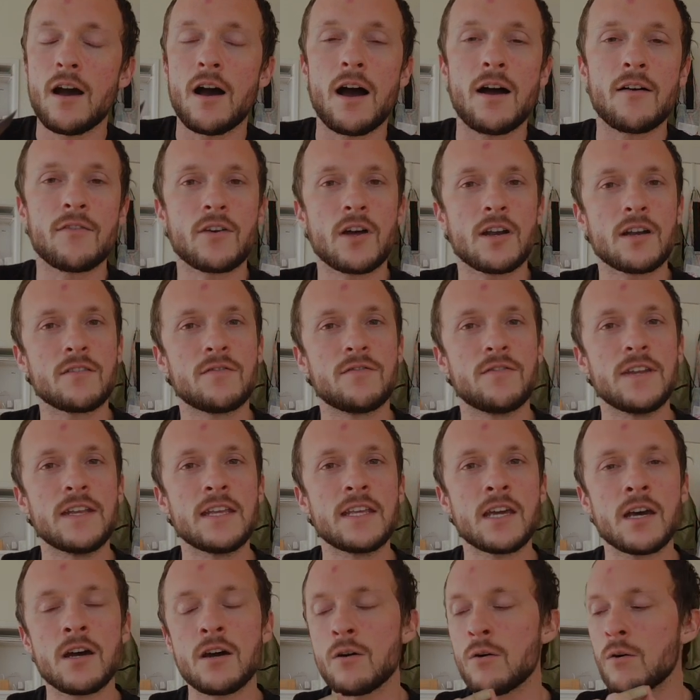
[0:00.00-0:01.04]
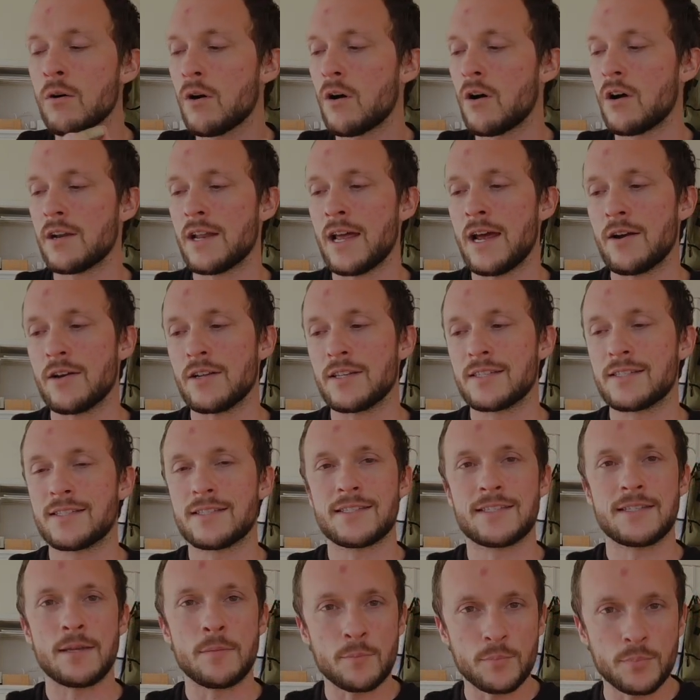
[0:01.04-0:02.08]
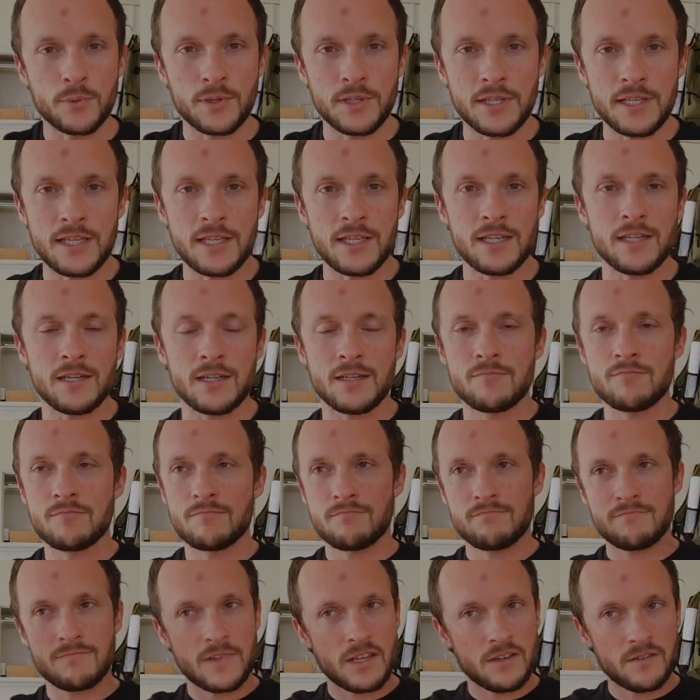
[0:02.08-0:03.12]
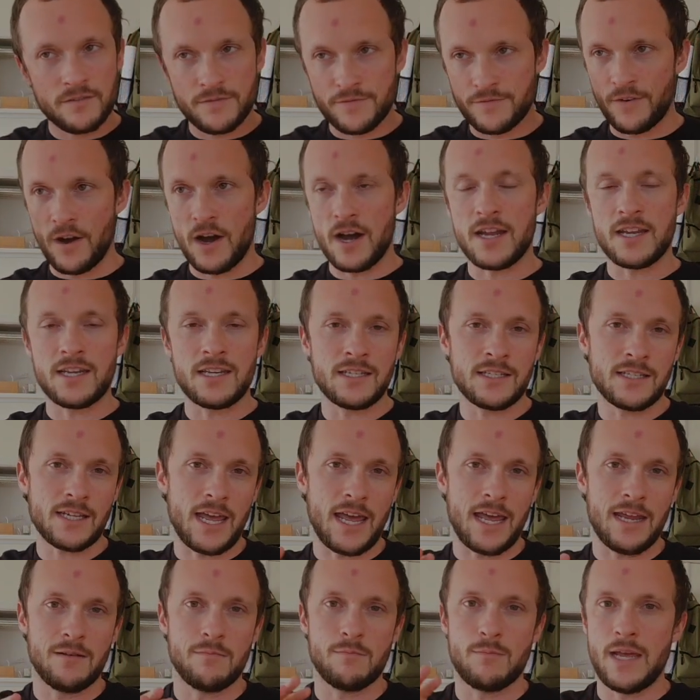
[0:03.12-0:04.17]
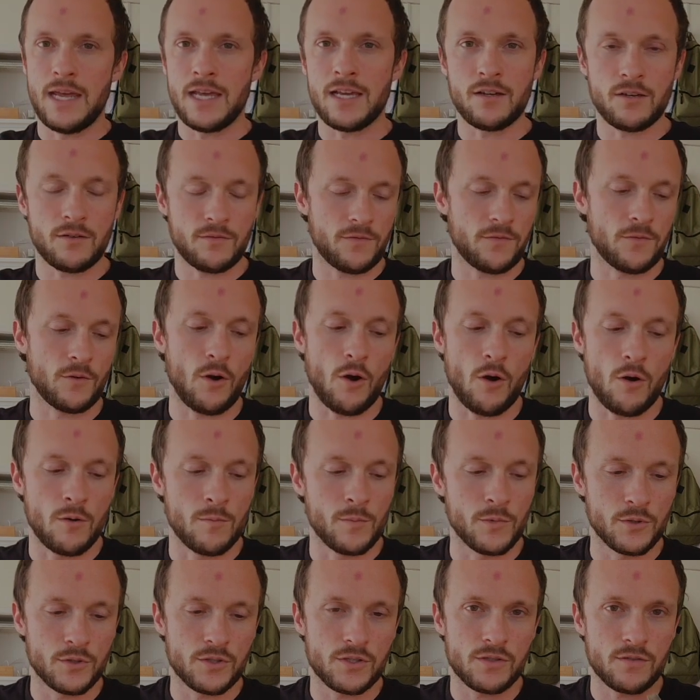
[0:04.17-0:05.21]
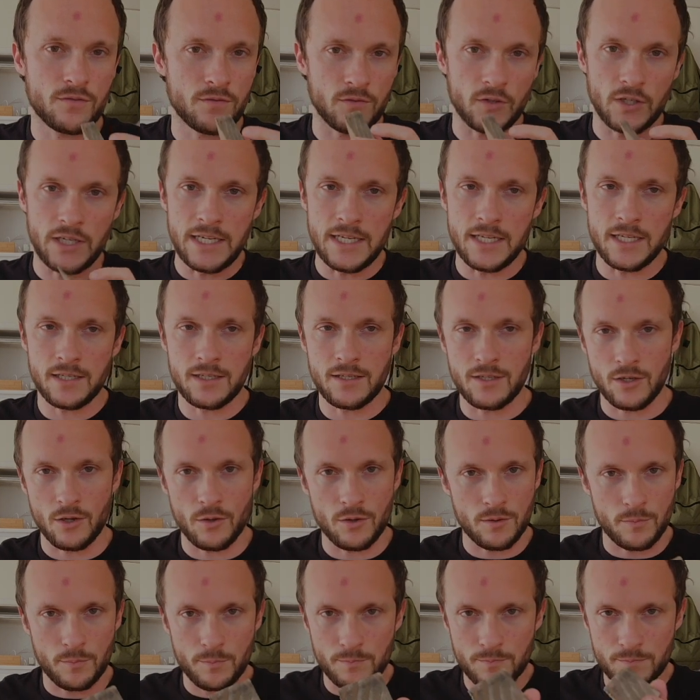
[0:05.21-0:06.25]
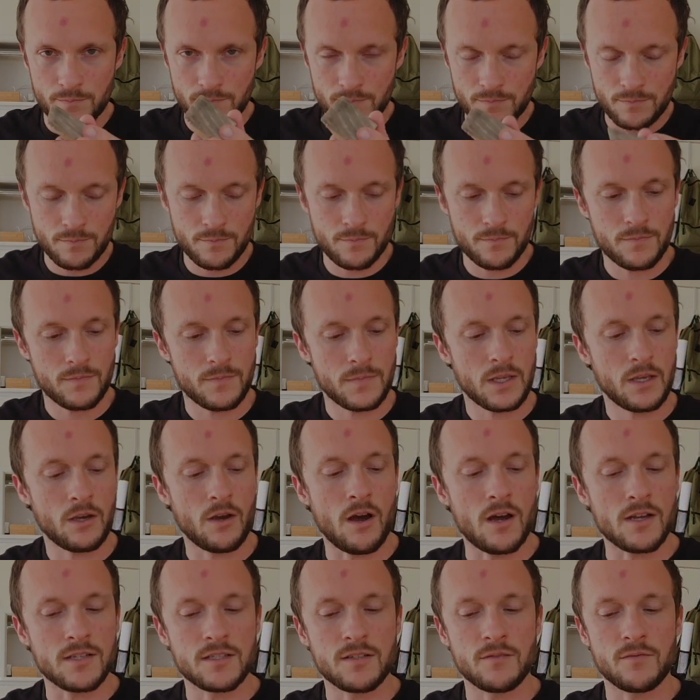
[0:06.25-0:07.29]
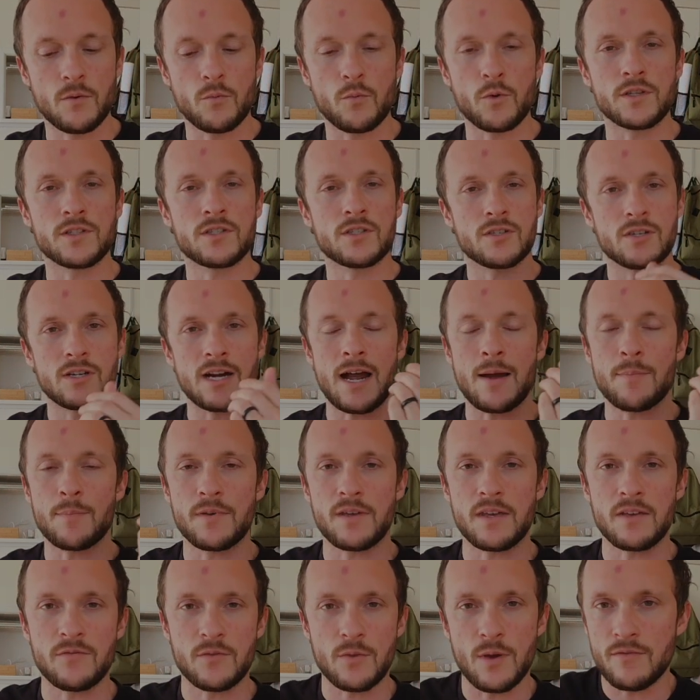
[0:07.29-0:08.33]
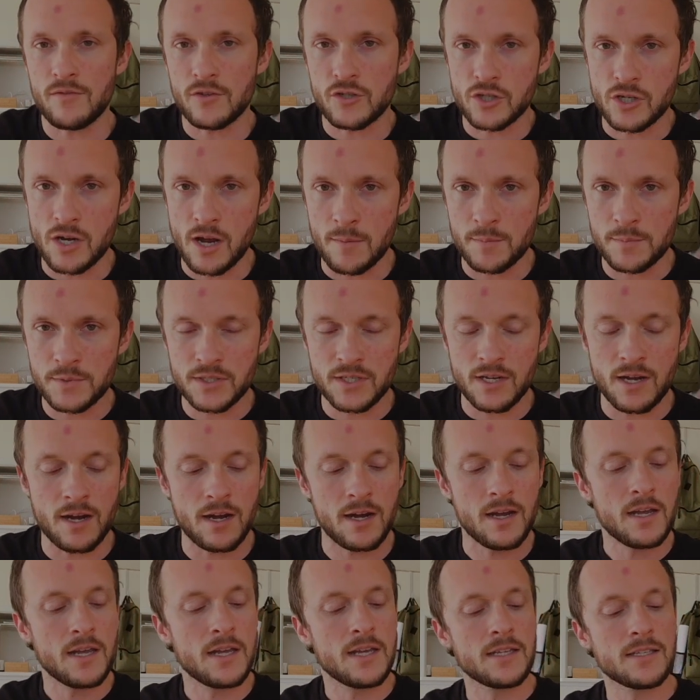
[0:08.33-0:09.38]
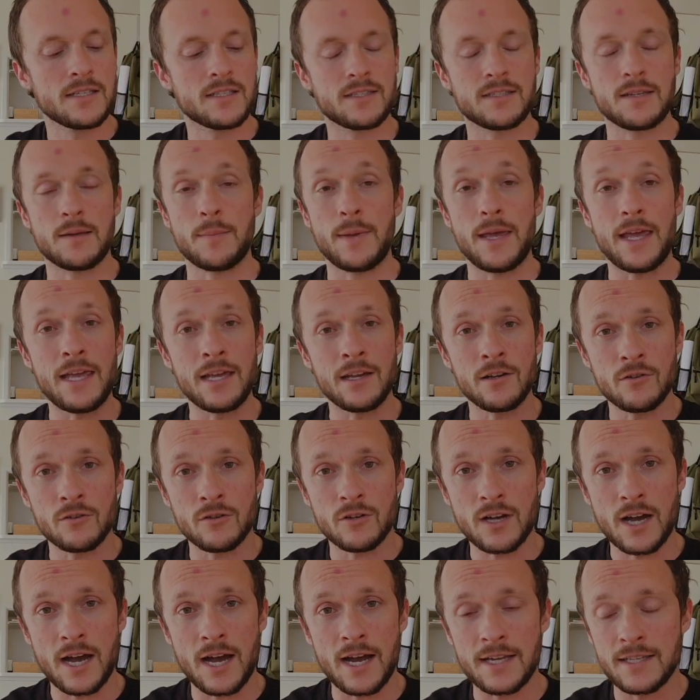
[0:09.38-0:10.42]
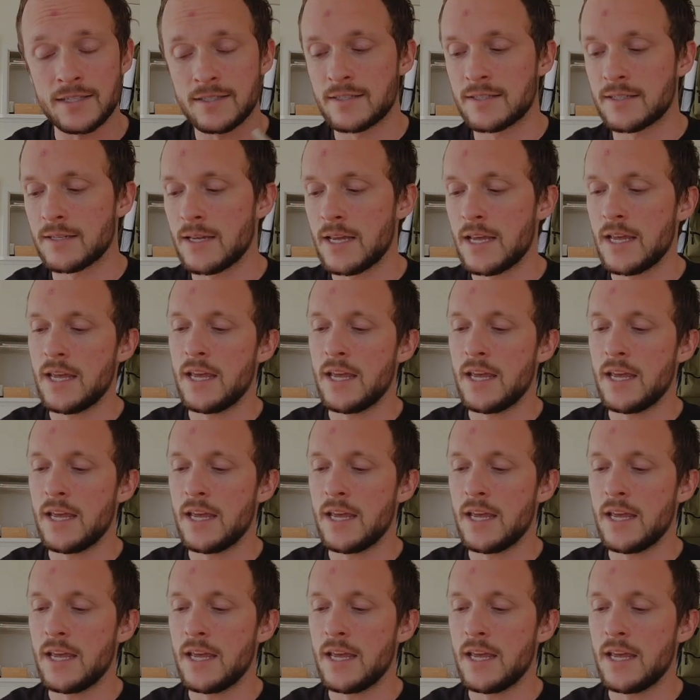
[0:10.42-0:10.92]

I've got a video on how to simply find and make for almost free, you know, the cost of a wood scrap if you have a chop saw, some angle guides.